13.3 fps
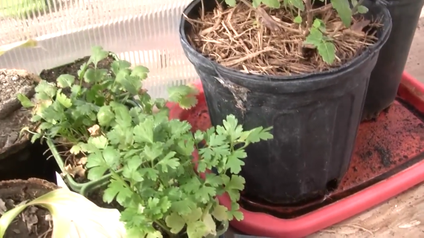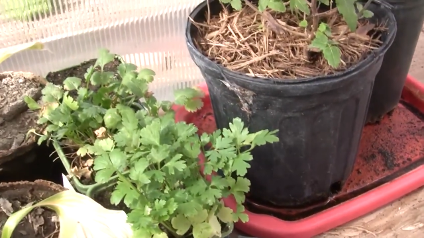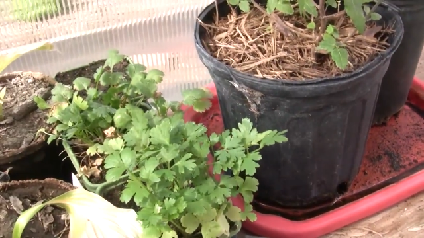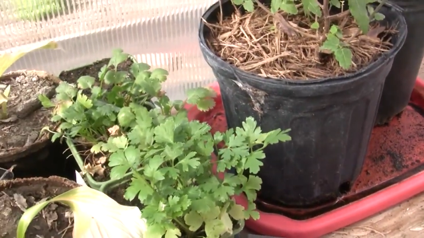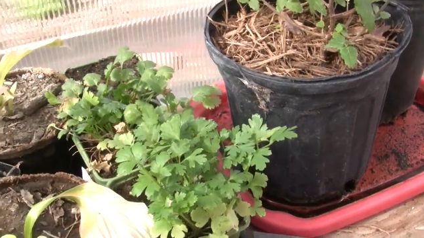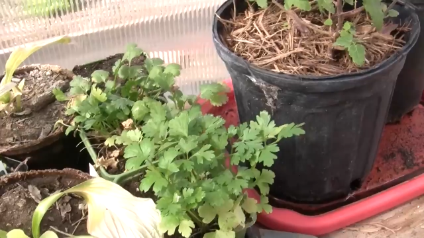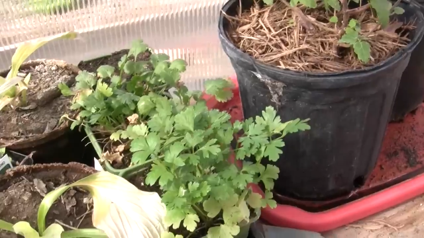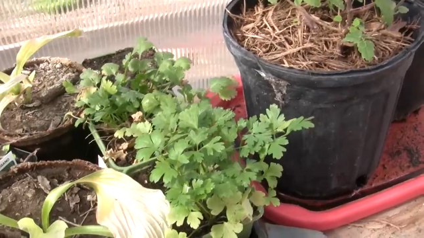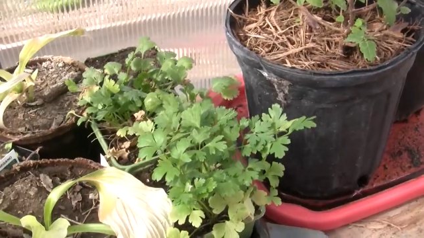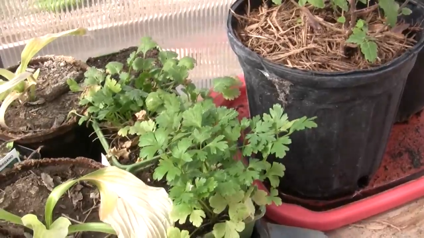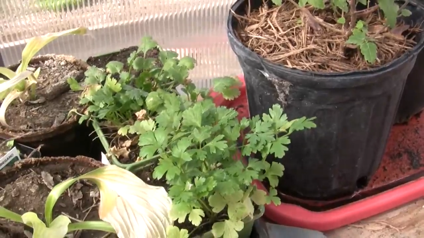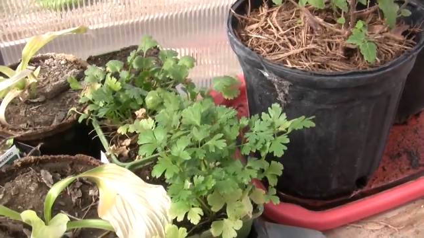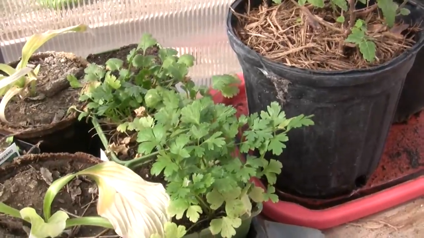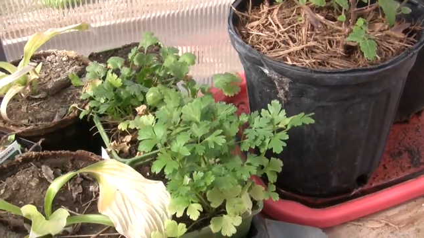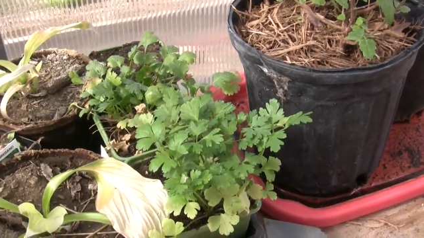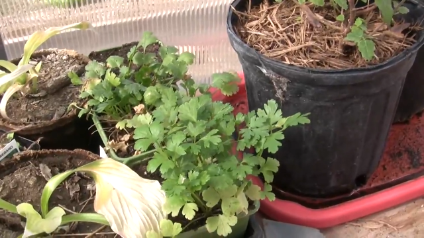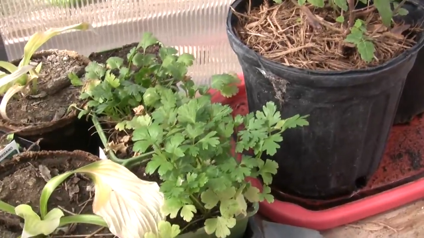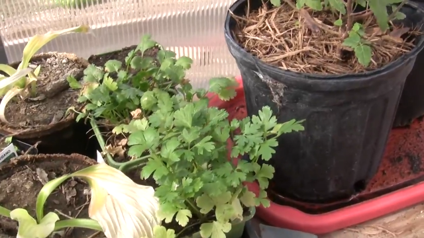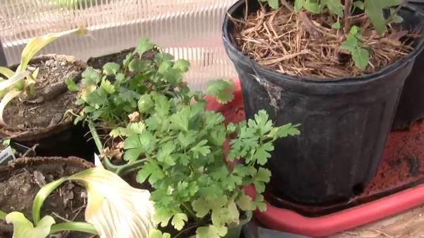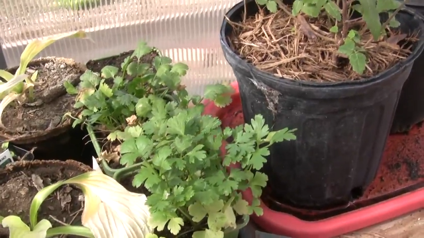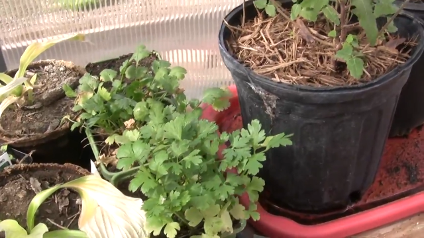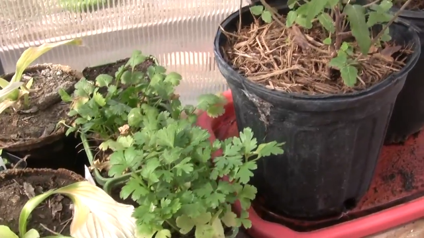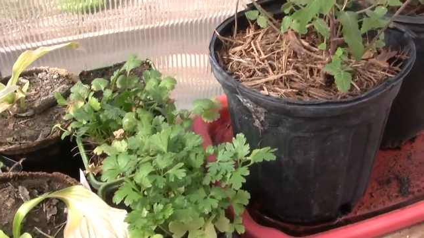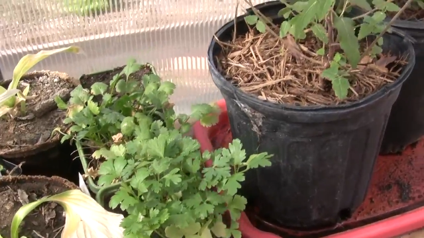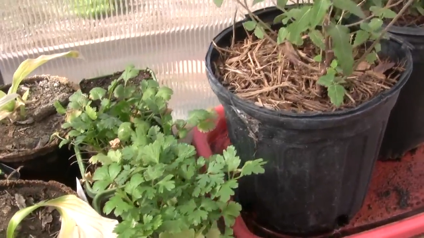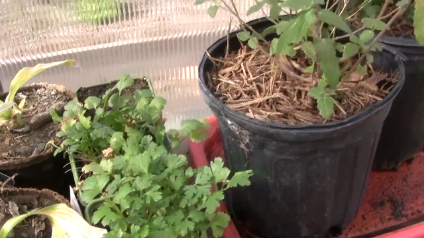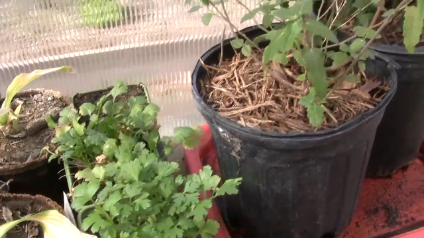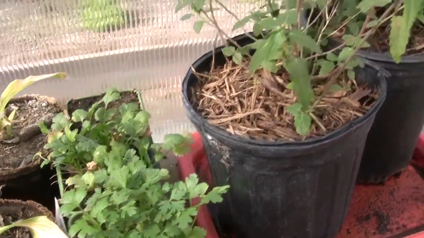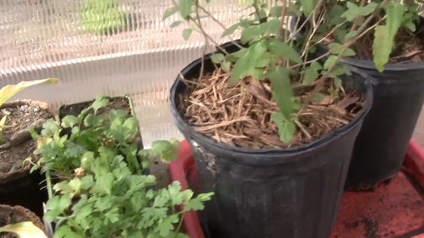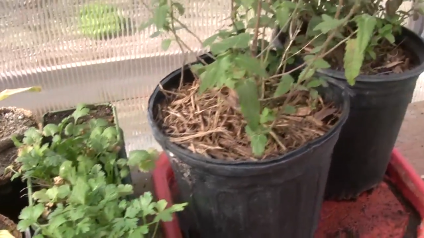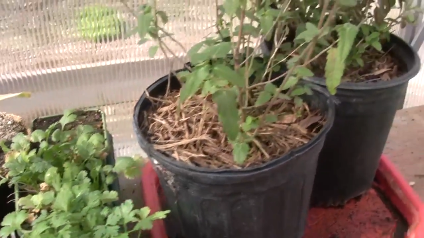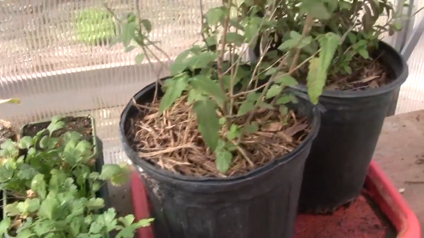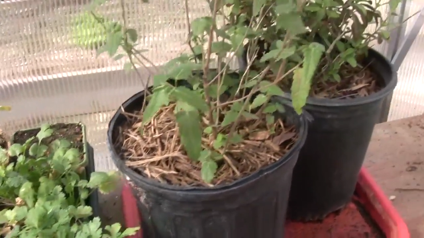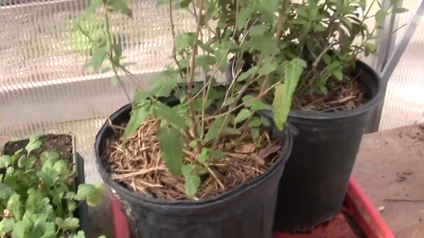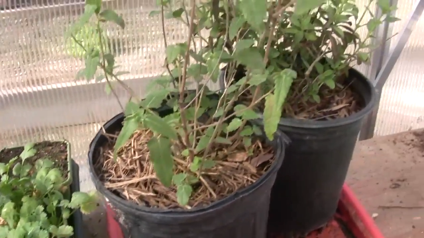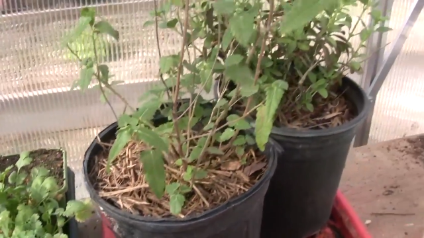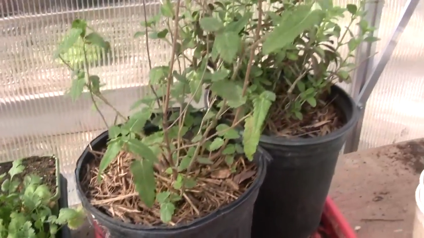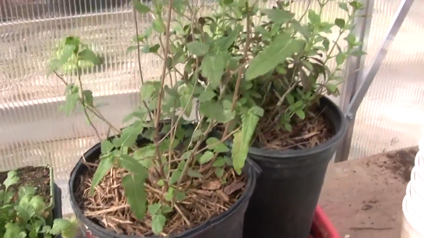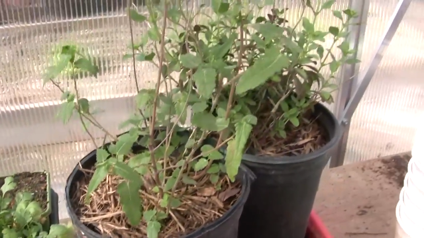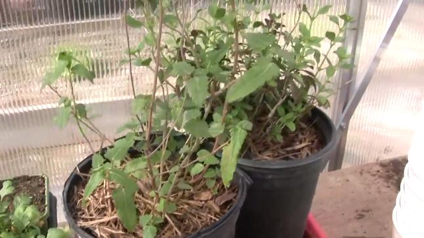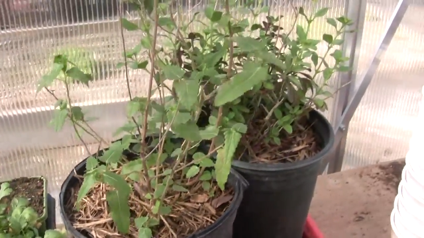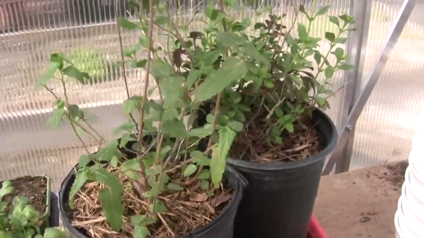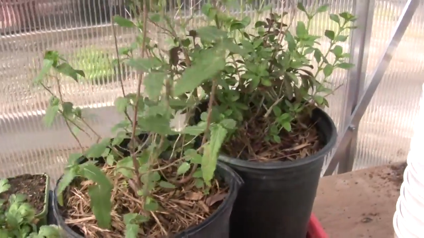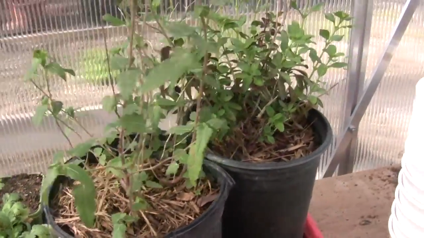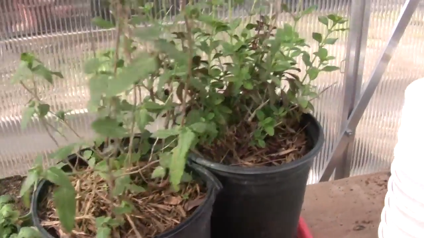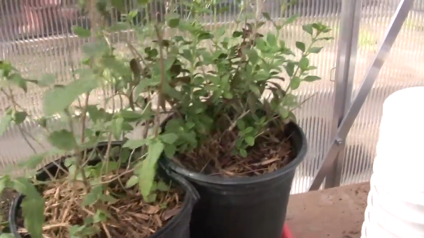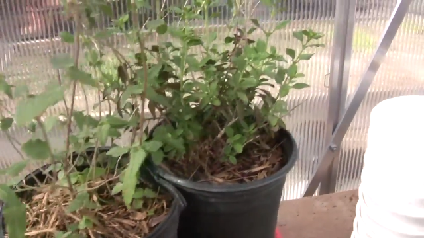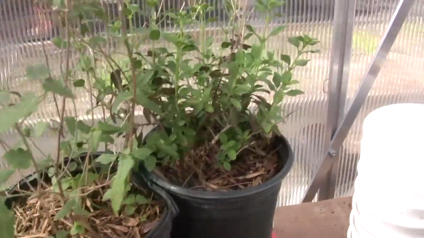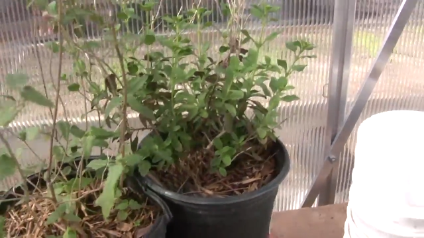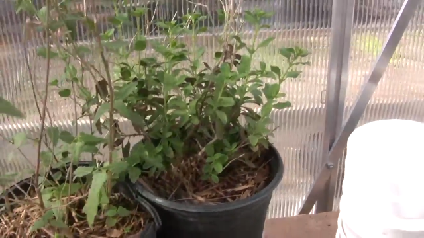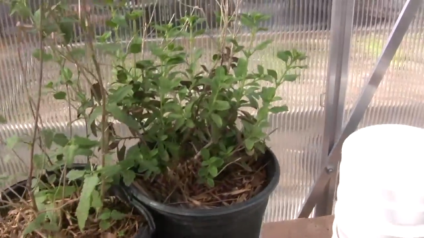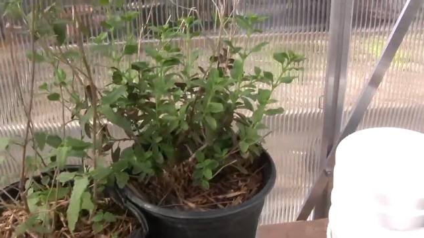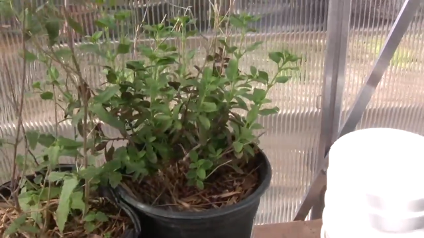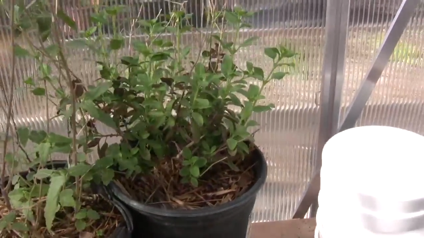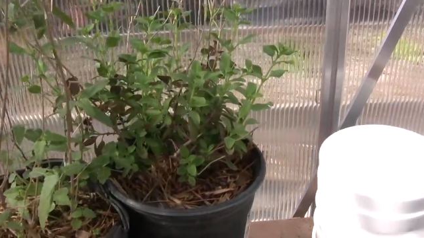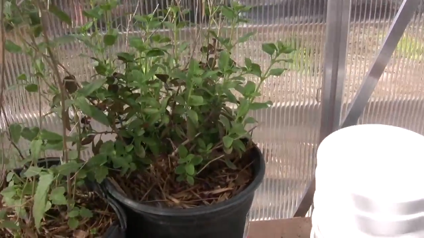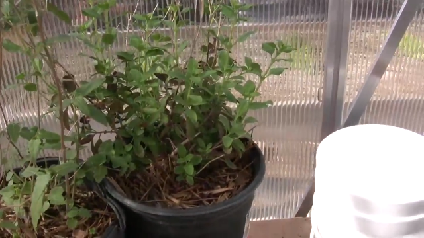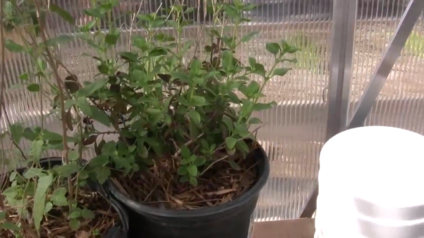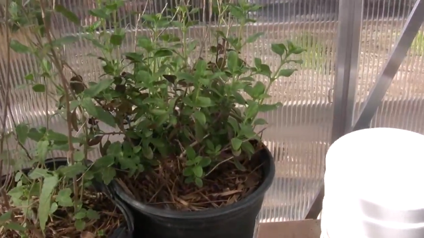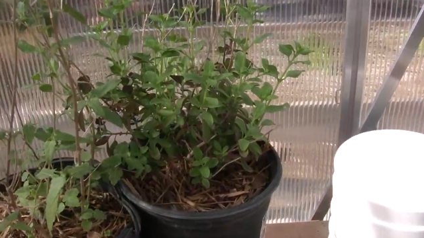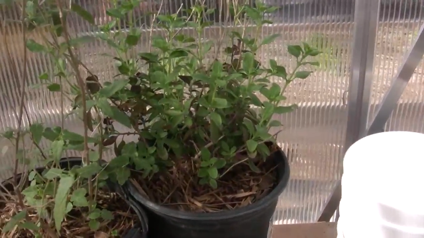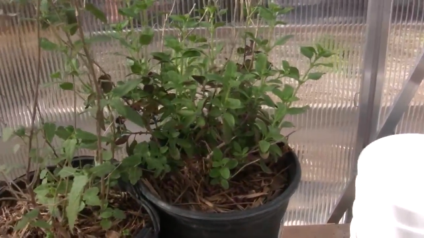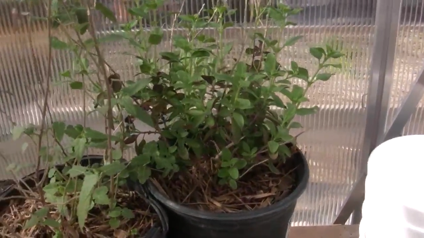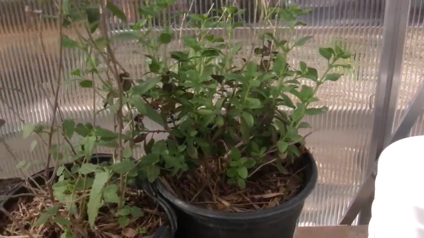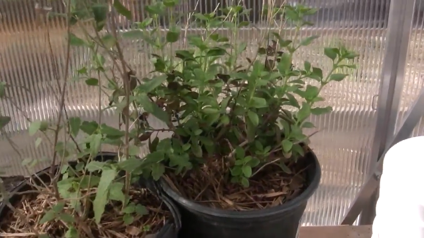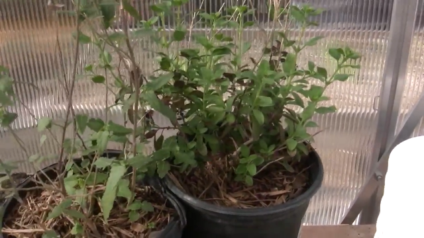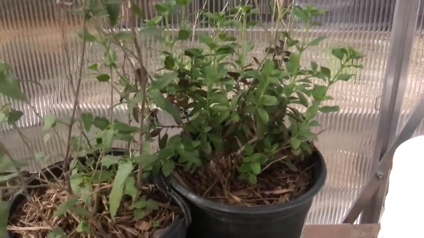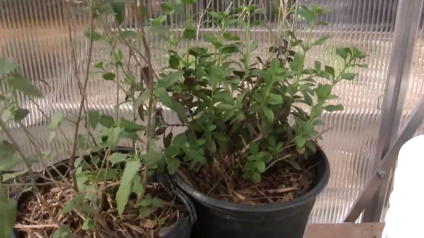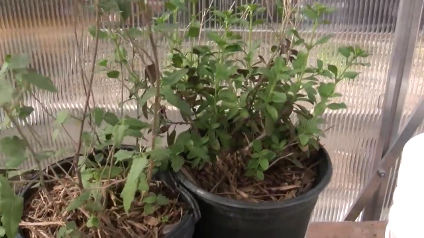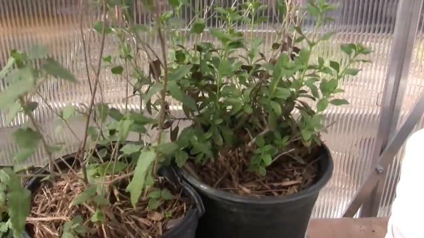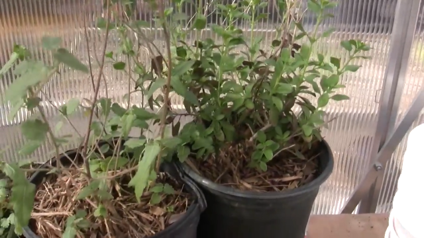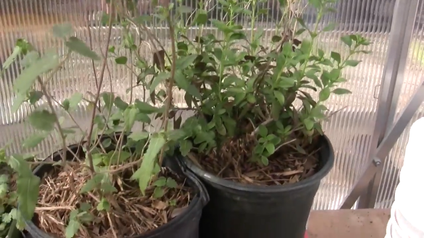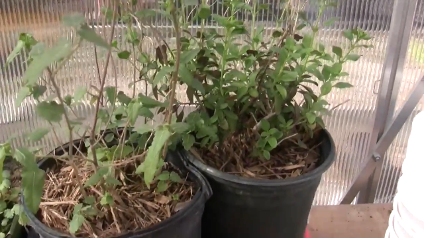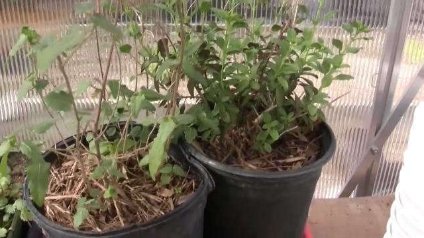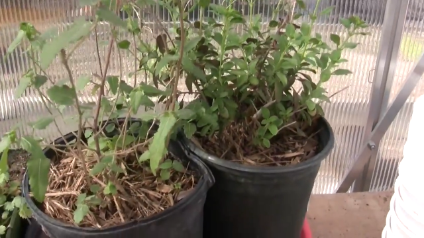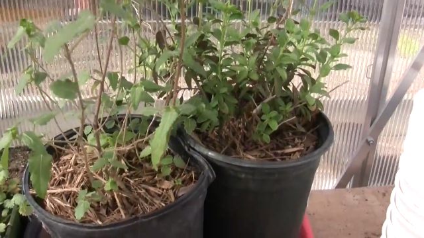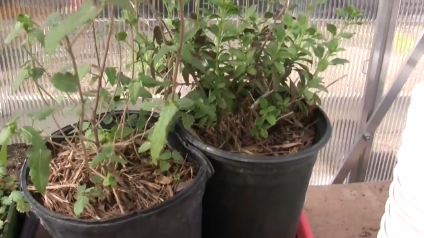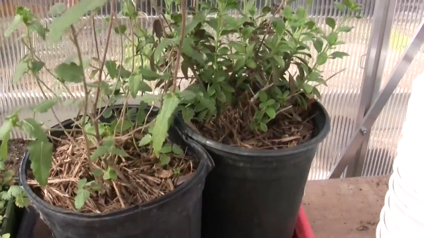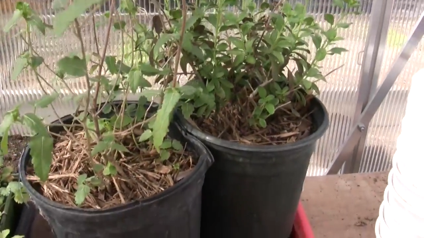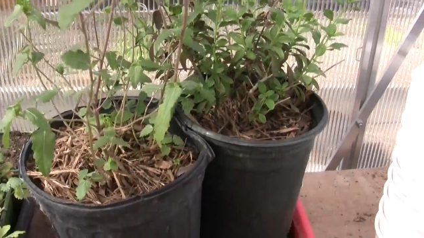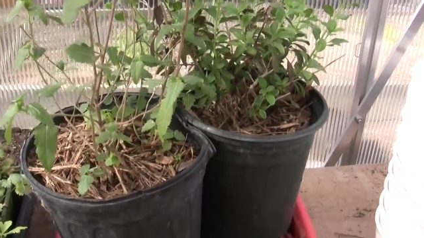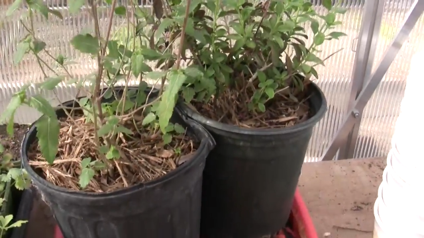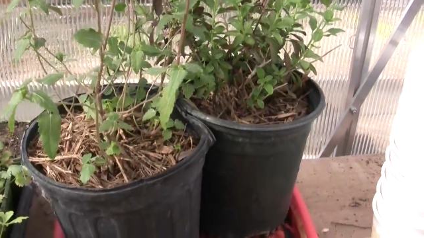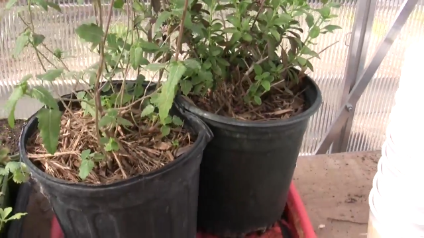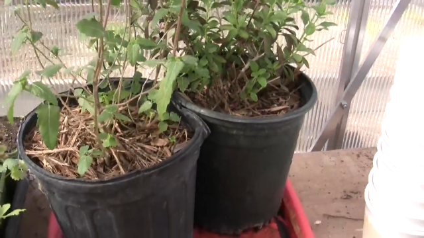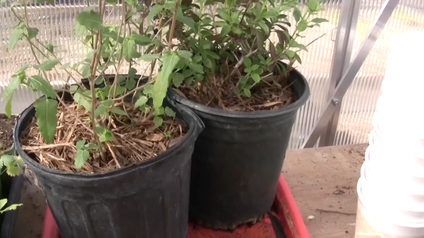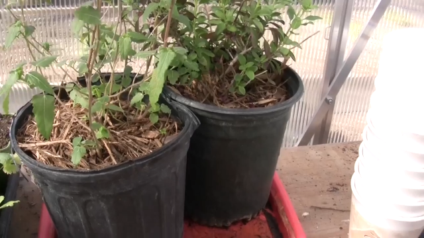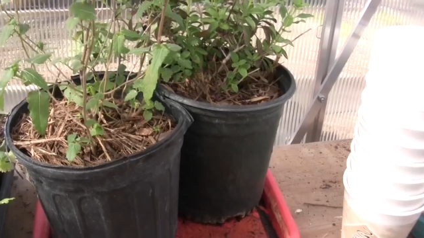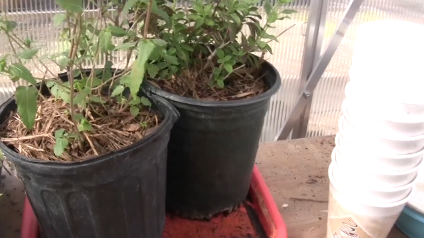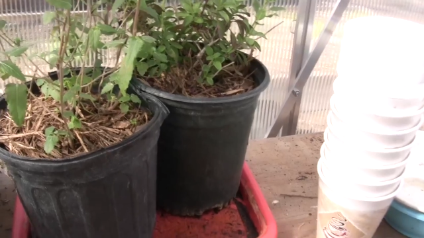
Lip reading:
(no speaker visible)